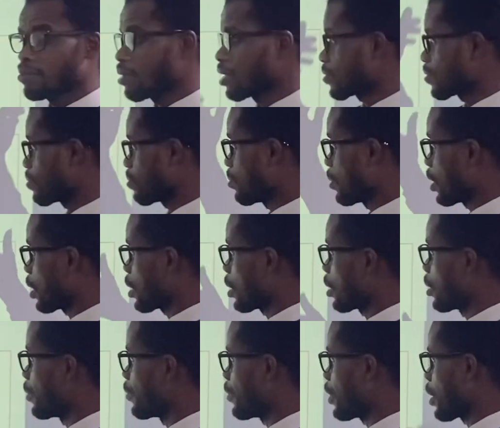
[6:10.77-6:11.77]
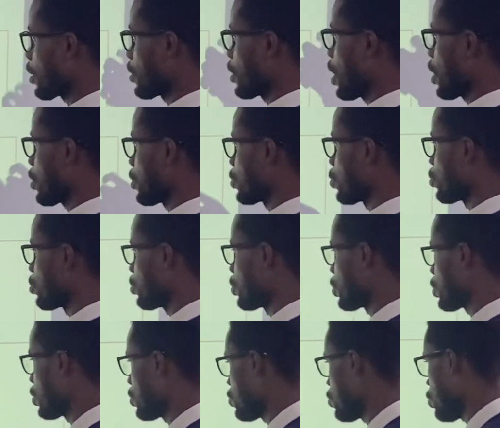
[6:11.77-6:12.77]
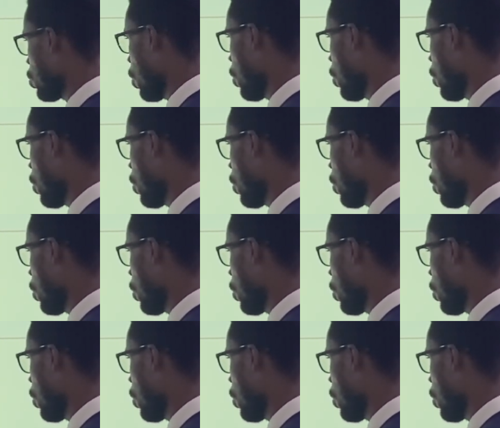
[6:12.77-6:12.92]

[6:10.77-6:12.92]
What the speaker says: must make regular contributions